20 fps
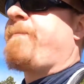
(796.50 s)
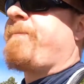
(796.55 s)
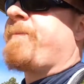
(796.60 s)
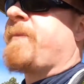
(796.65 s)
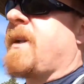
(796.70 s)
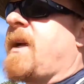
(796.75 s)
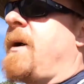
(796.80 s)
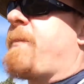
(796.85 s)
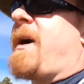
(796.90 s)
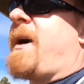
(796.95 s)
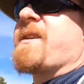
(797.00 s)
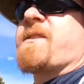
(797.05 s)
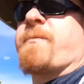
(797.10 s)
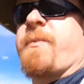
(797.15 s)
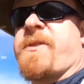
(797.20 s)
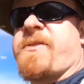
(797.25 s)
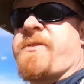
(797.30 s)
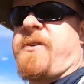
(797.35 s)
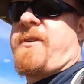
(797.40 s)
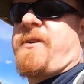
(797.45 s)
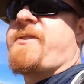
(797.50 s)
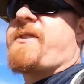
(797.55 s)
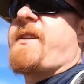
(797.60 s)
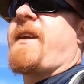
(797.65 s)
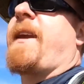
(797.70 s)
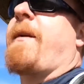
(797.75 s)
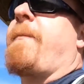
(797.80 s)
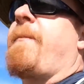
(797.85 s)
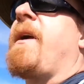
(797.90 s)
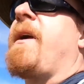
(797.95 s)
a possible search
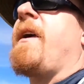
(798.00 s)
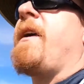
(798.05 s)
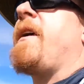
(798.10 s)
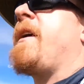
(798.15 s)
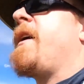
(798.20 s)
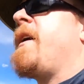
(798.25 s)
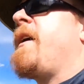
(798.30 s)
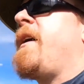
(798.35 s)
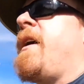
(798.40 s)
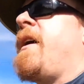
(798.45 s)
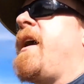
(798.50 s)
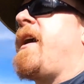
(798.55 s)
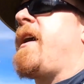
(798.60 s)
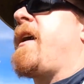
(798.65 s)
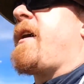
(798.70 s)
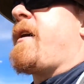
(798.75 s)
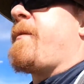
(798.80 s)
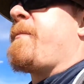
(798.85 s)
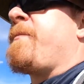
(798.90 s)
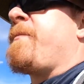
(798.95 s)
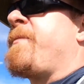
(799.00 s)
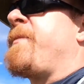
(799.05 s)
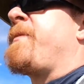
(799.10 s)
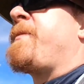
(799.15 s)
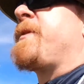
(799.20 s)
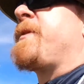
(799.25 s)
team the